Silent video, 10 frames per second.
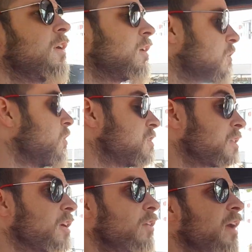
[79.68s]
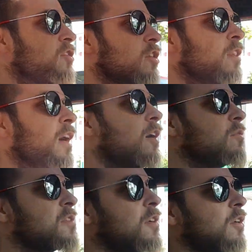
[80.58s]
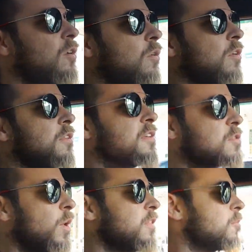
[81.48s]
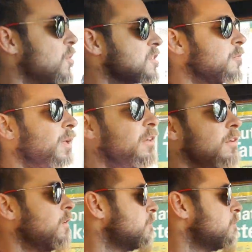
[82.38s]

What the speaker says: There is the connection now, so that's quite the possibility.